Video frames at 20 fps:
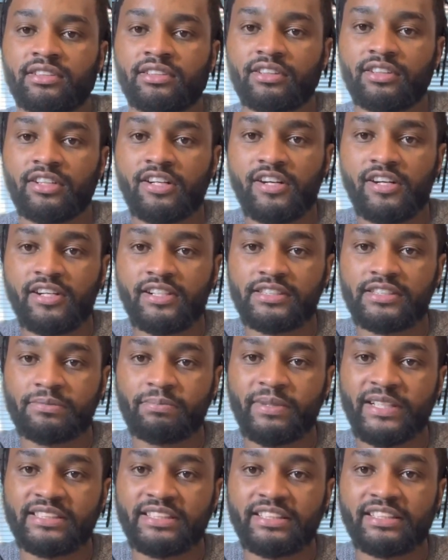Oh, it's
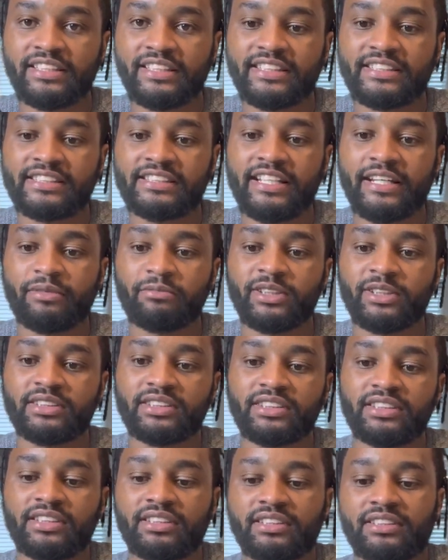basically a
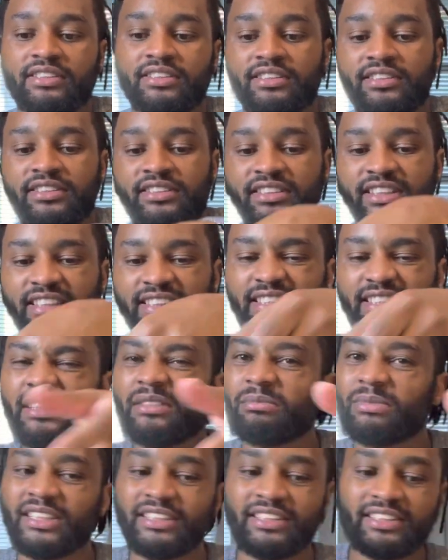sandwich. Is it gonna
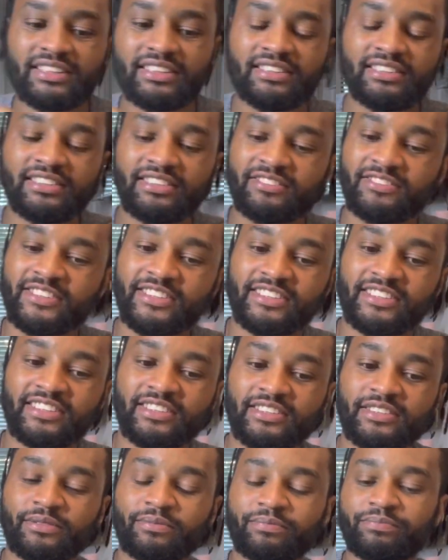be good? We'll
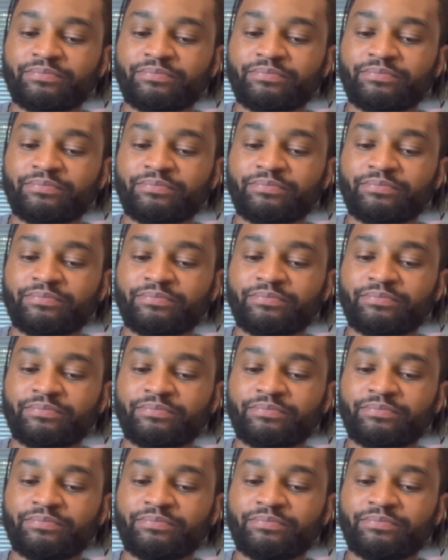see.